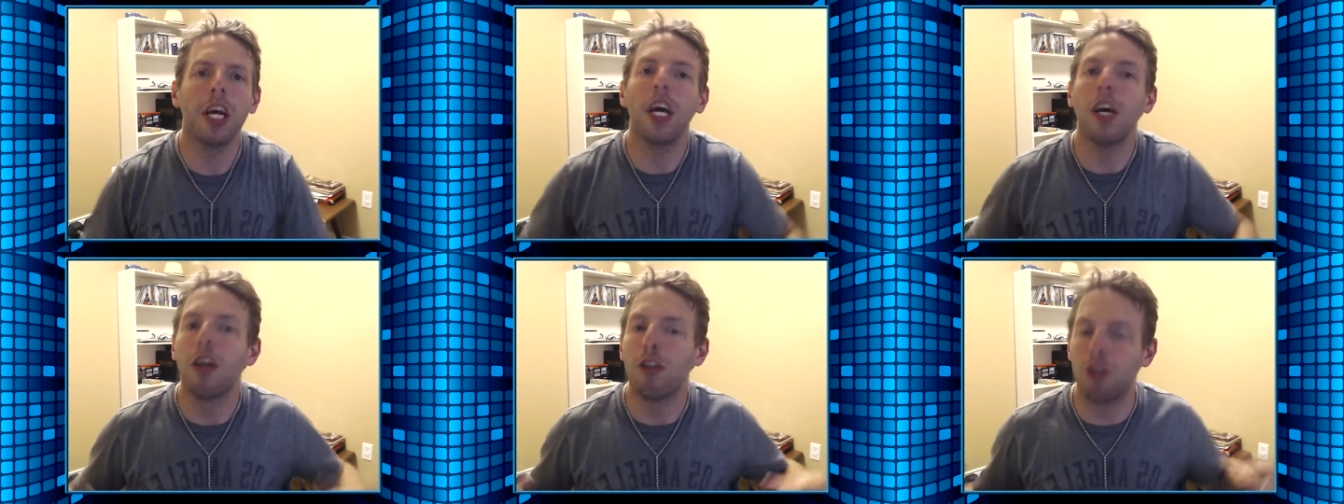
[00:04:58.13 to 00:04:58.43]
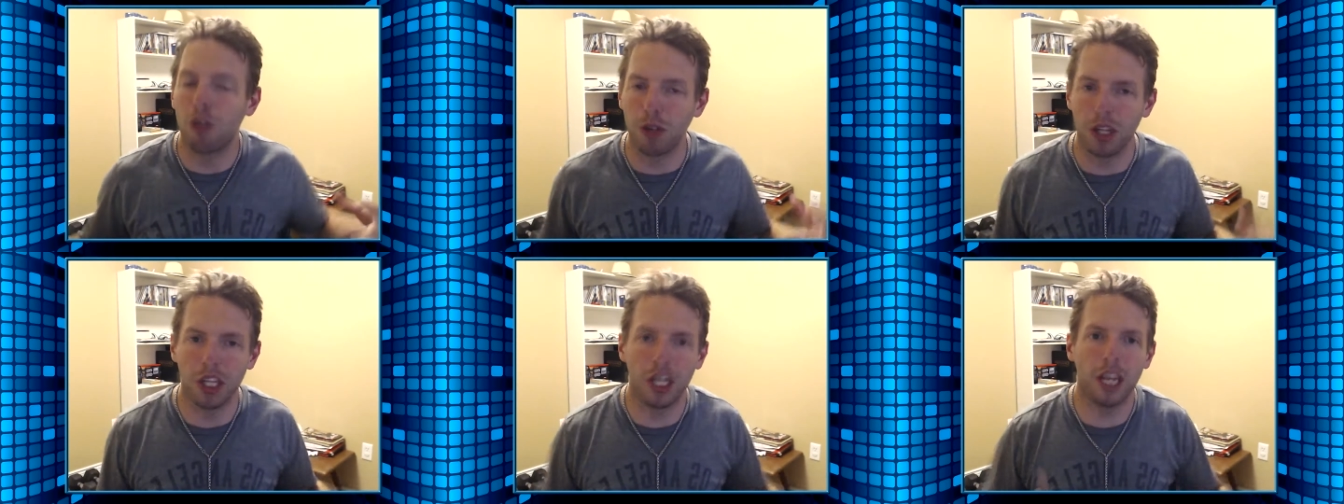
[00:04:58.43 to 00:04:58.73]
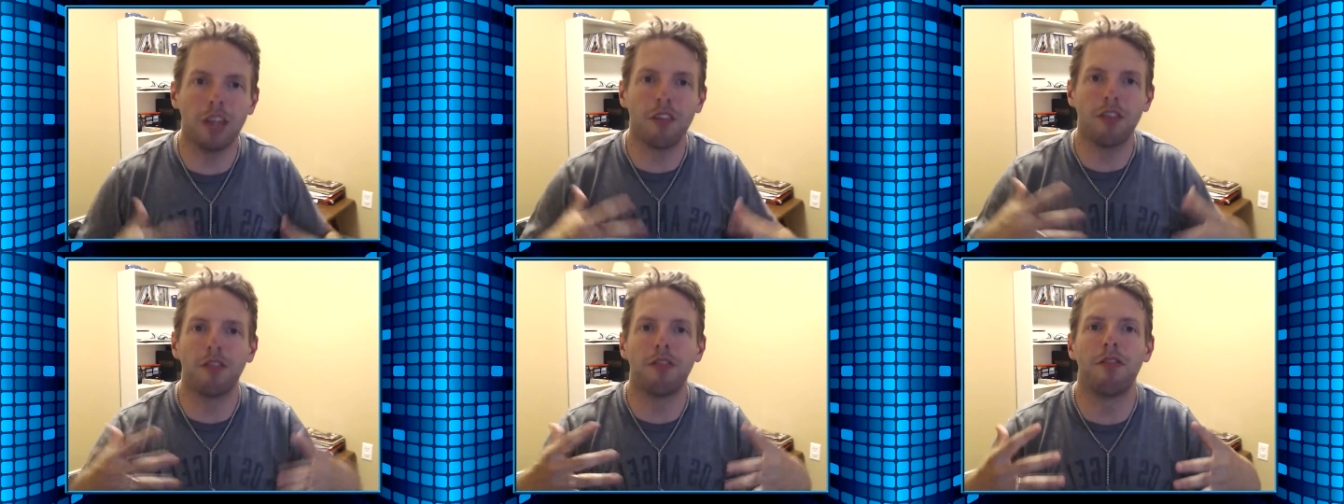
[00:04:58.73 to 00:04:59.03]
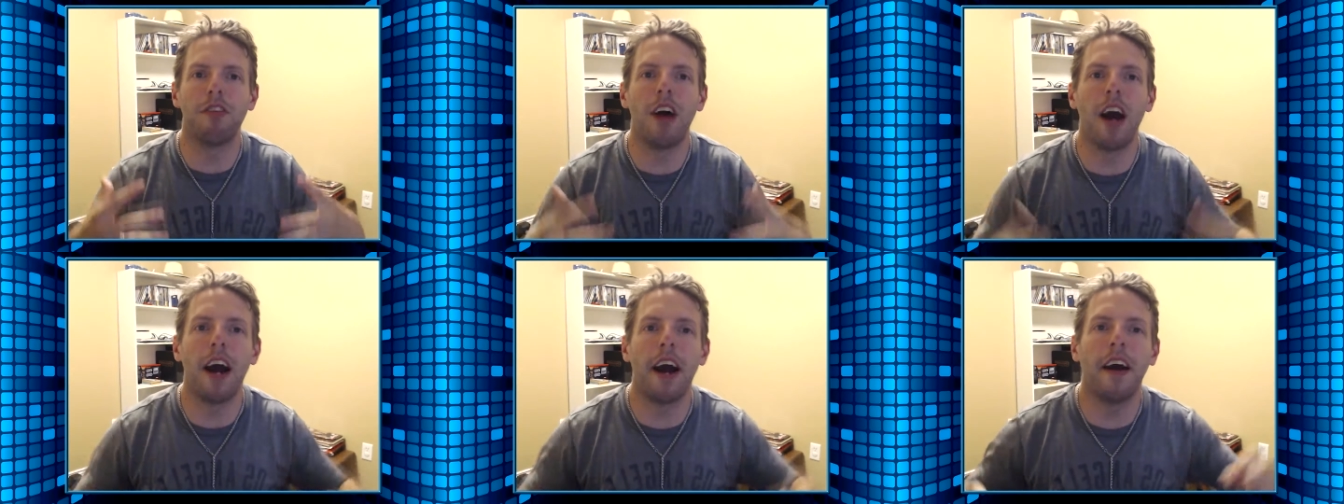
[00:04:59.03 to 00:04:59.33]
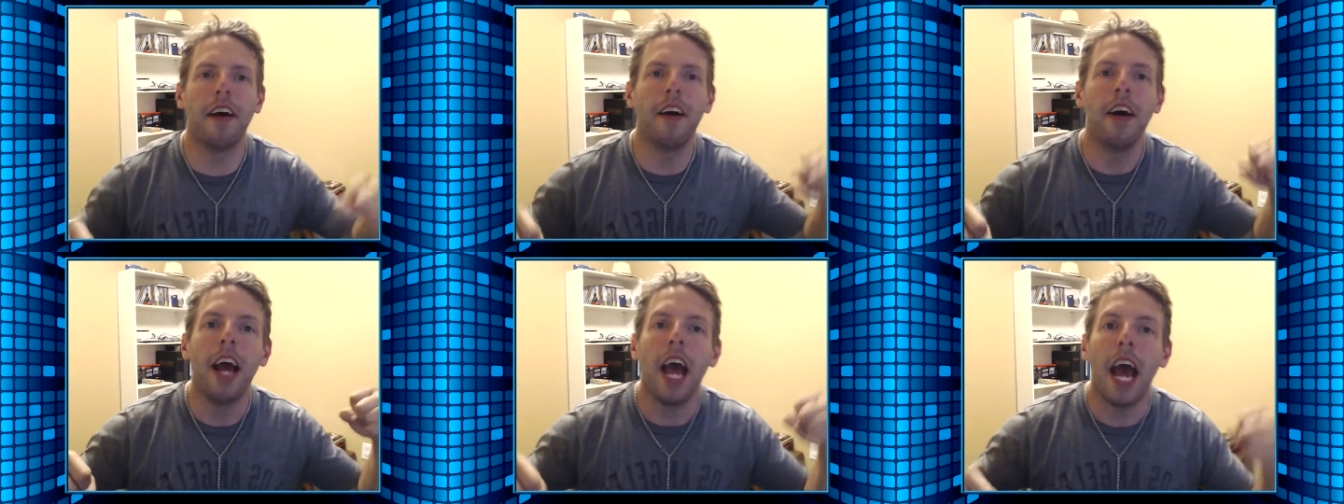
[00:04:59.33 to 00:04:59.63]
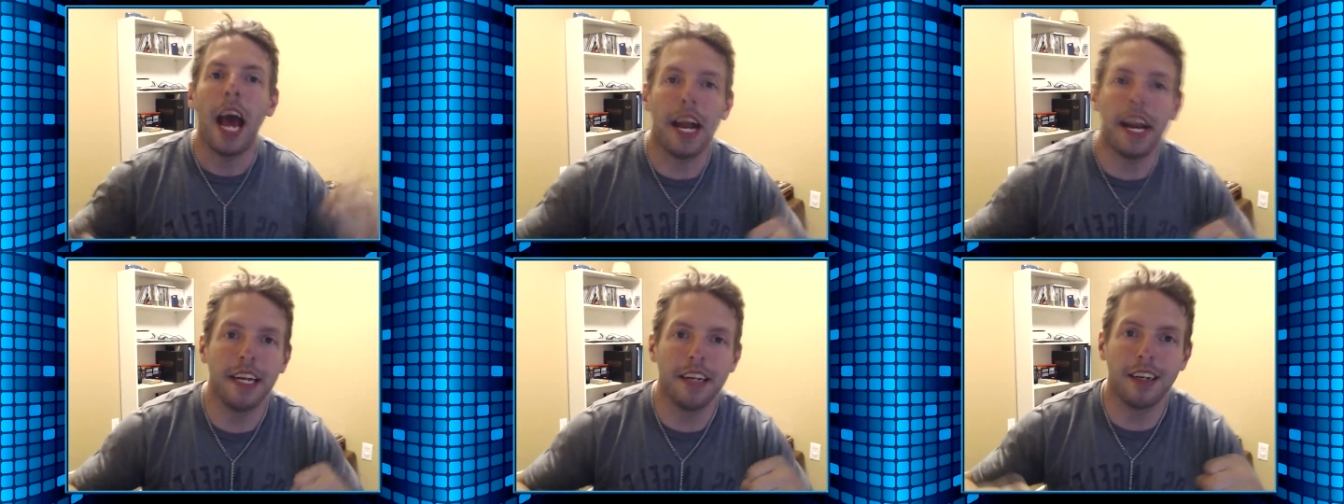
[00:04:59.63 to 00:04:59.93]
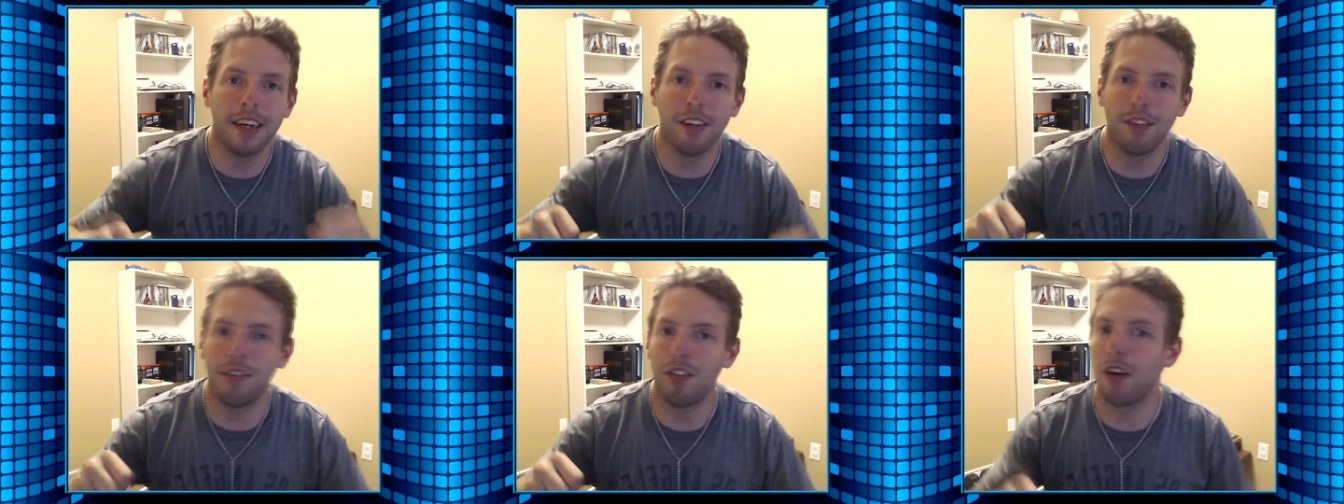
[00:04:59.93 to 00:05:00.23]
So he lights a fire, and he
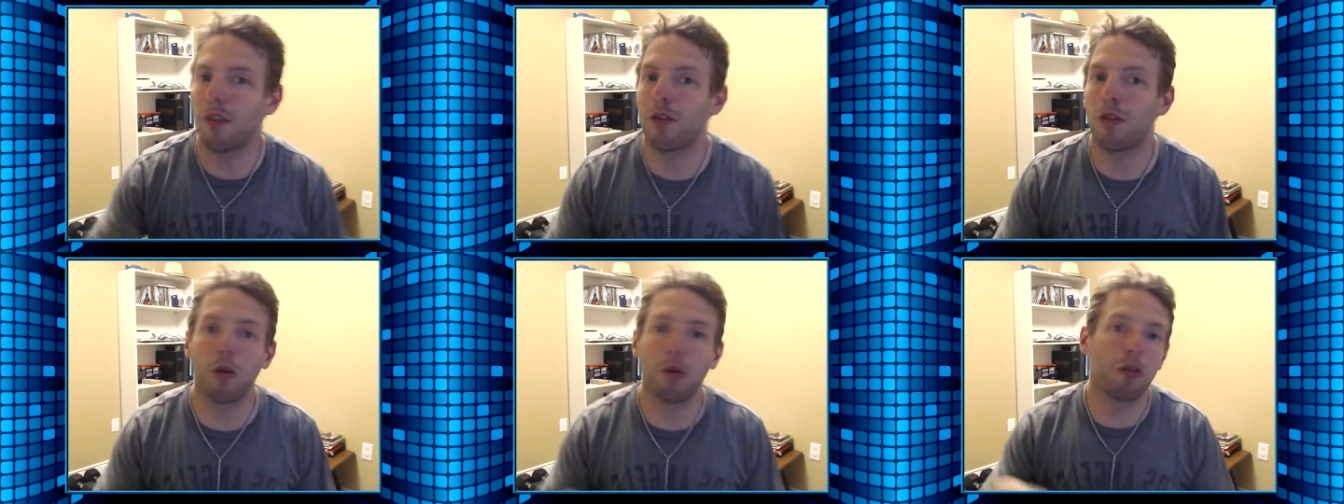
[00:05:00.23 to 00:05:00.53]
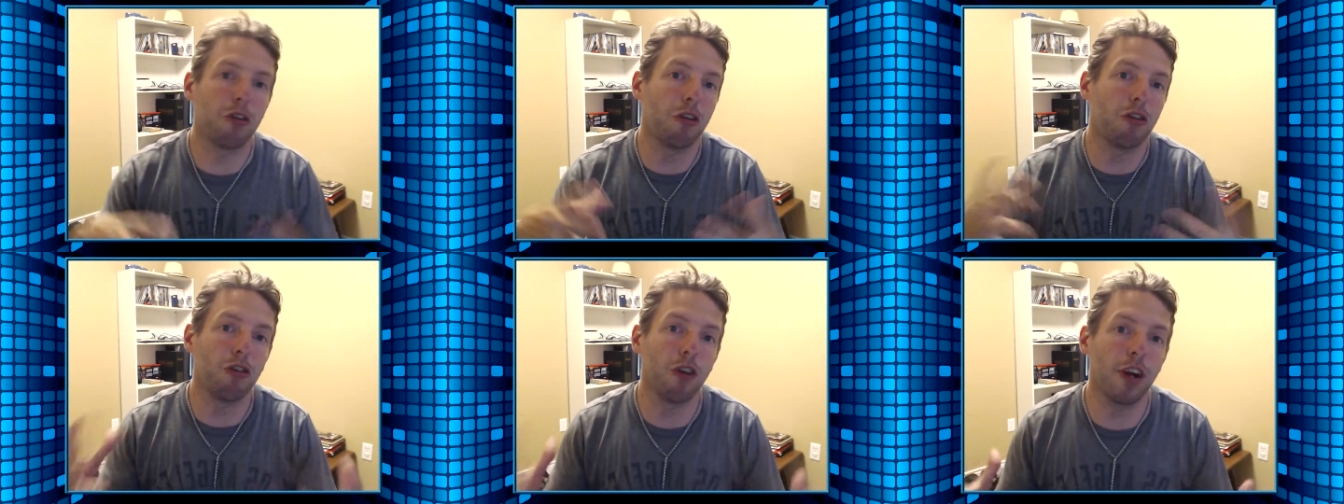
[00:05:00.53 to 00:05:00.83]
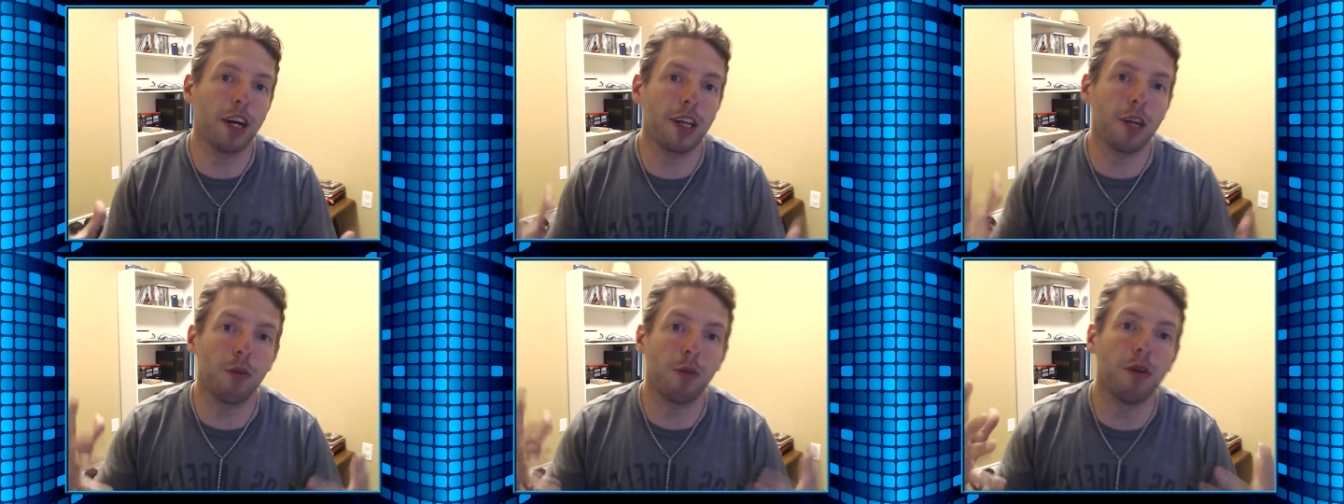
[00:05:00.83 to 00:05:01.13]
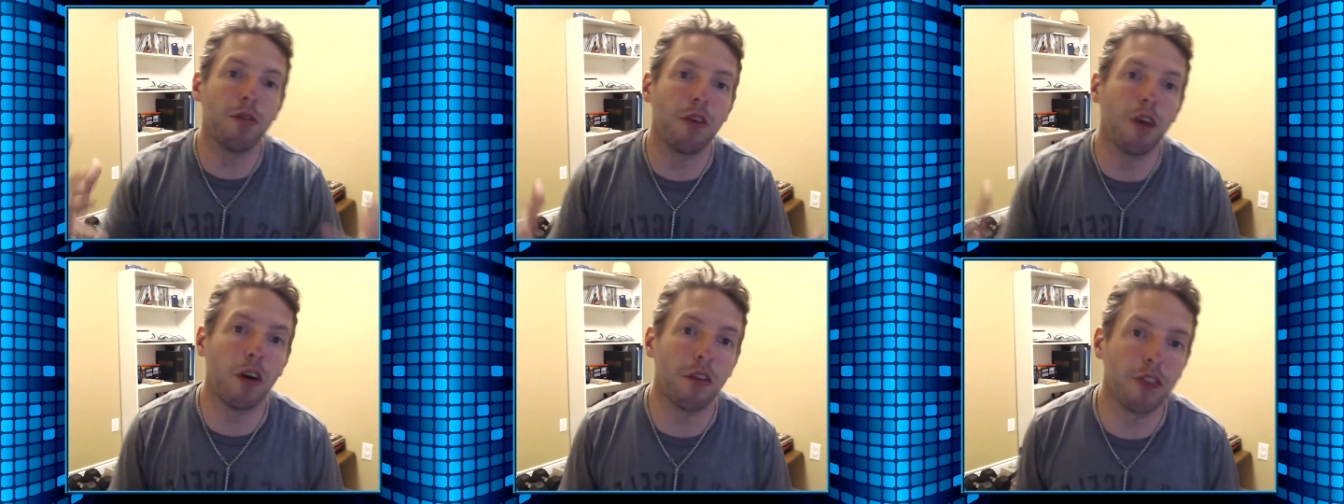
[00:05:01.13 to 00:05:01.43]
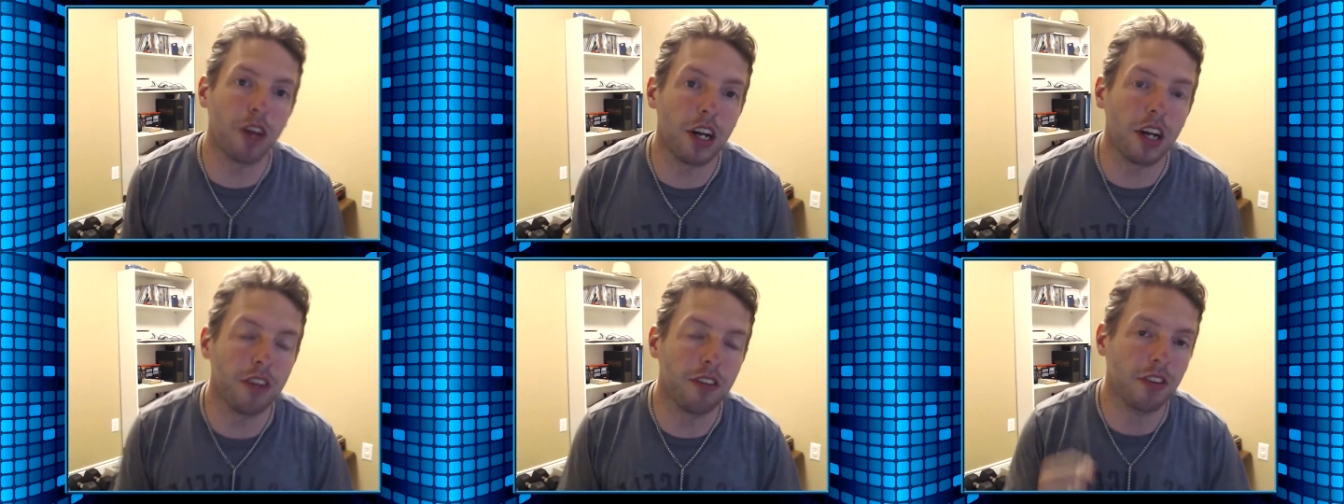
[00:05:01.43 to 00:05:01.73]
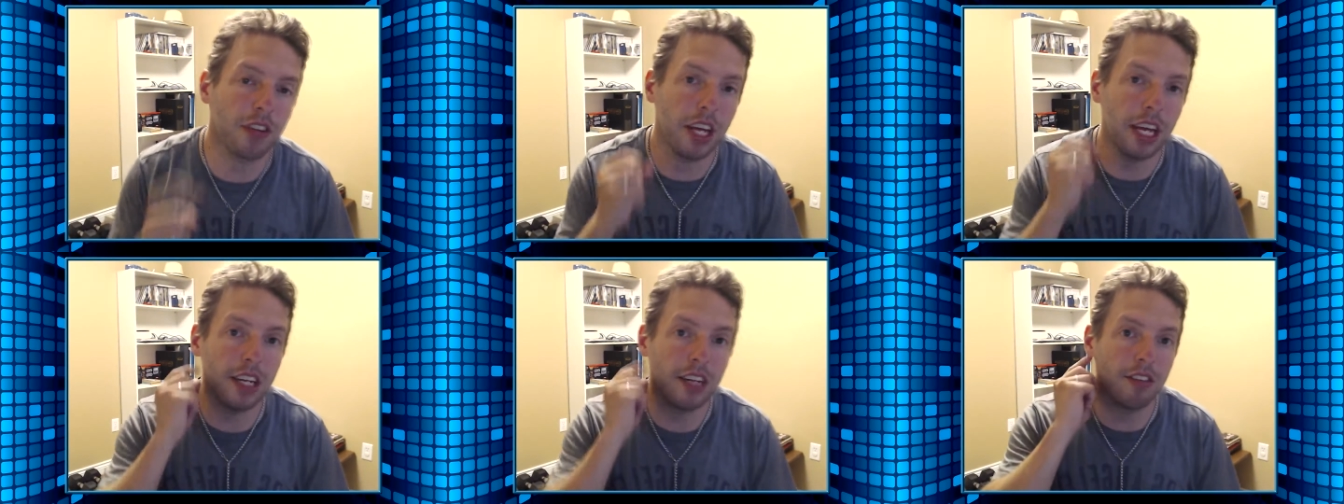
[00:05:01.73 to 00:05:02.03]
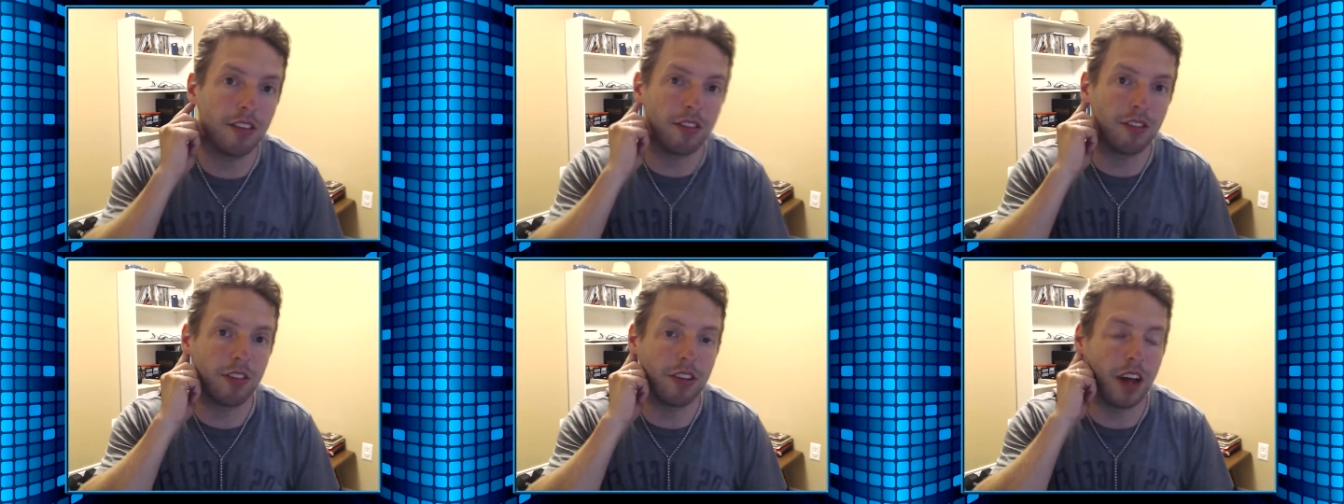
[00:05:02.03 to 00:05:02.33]
does, of course, the trick that we've all done as kids
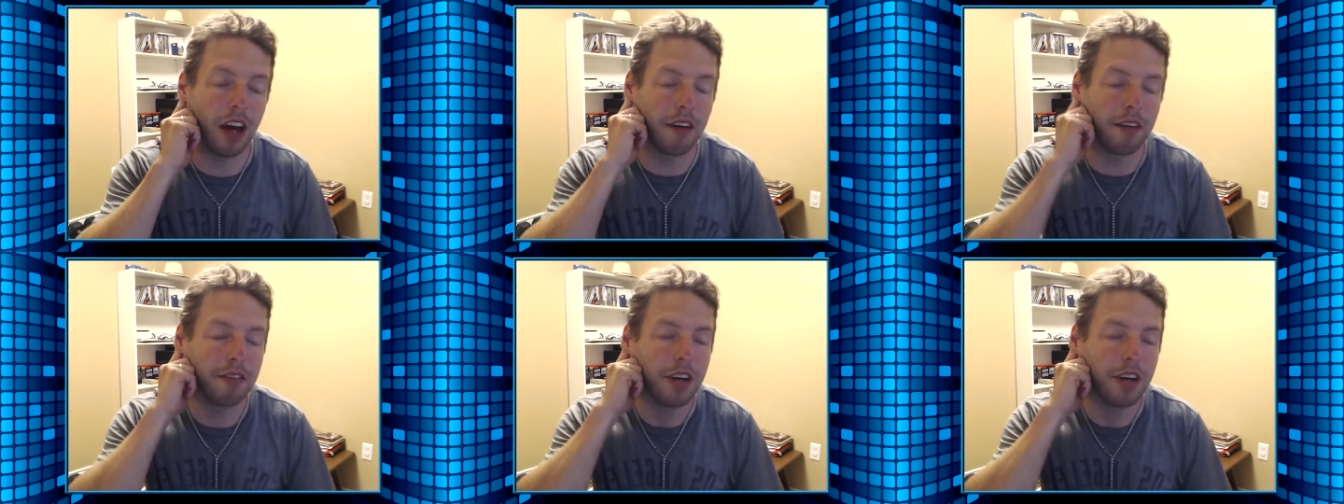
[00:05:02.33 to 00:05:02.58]
and stuff,